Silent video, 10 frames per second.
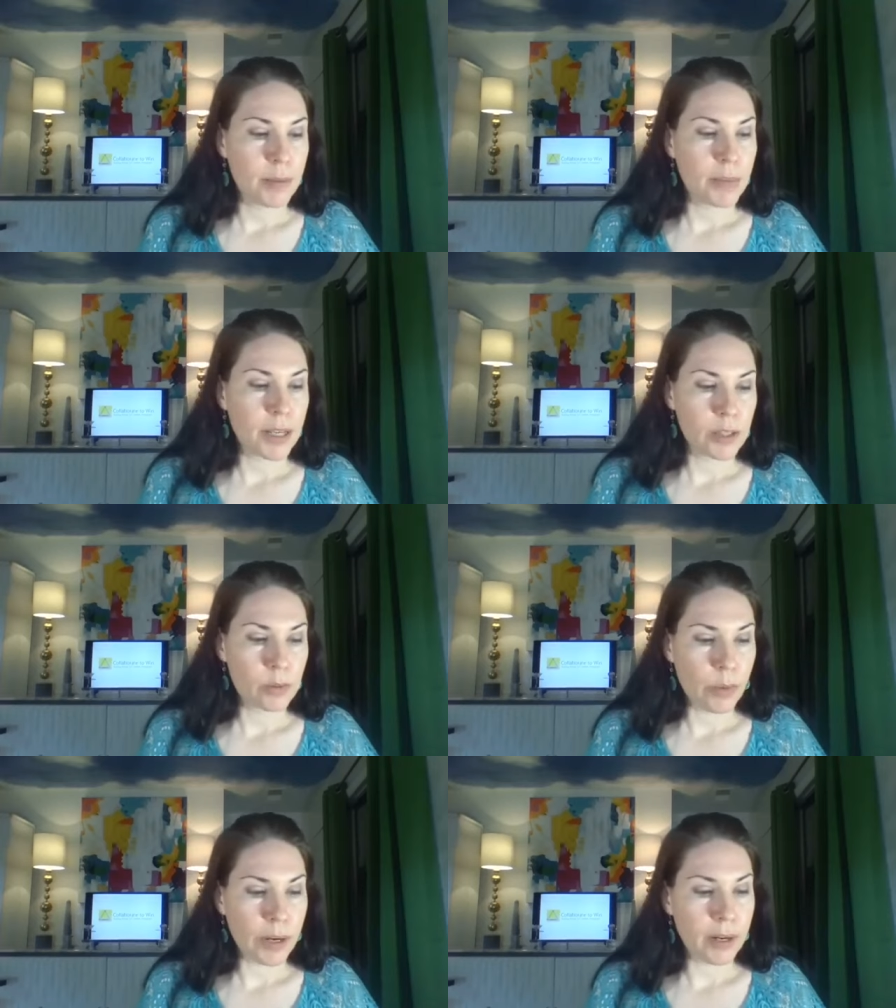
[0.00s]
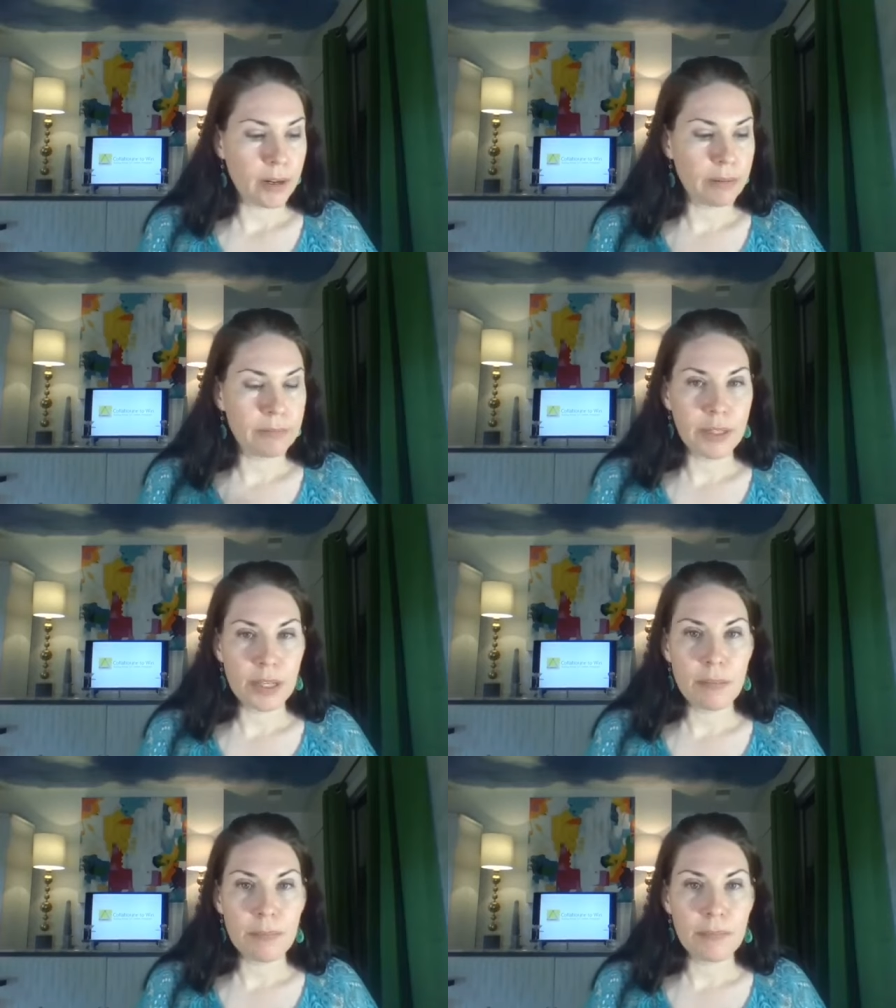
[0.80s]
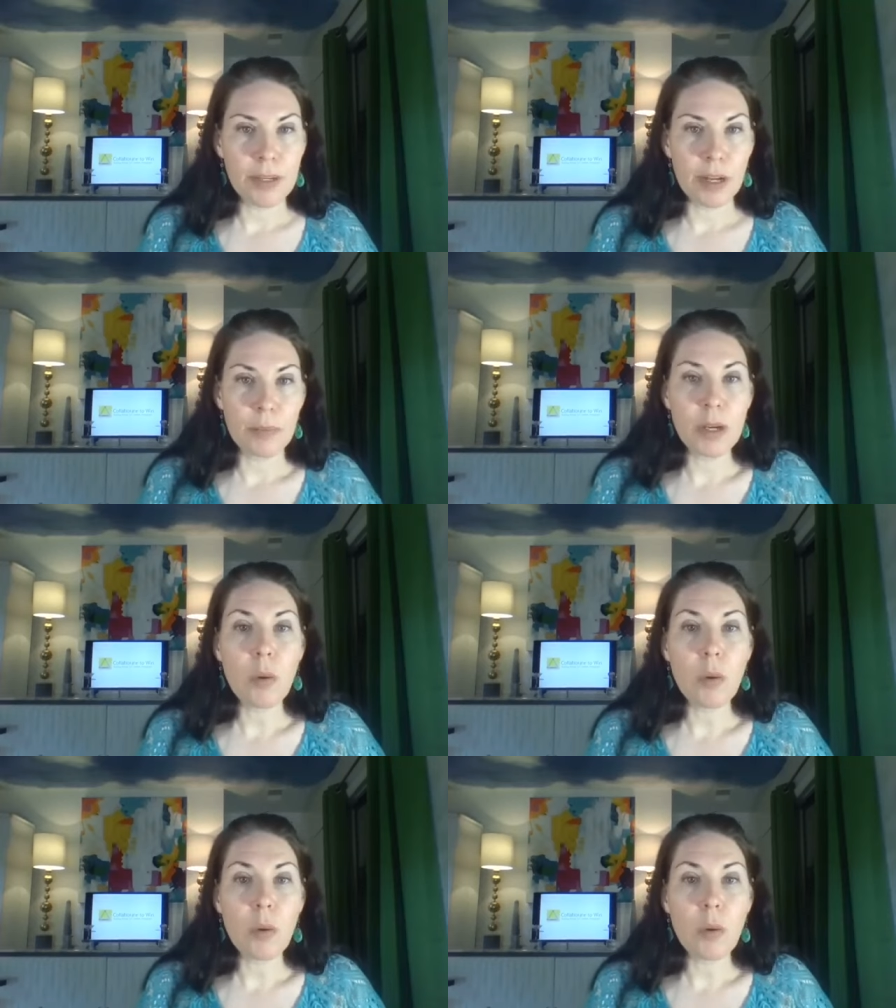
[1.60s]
because we're going to you know be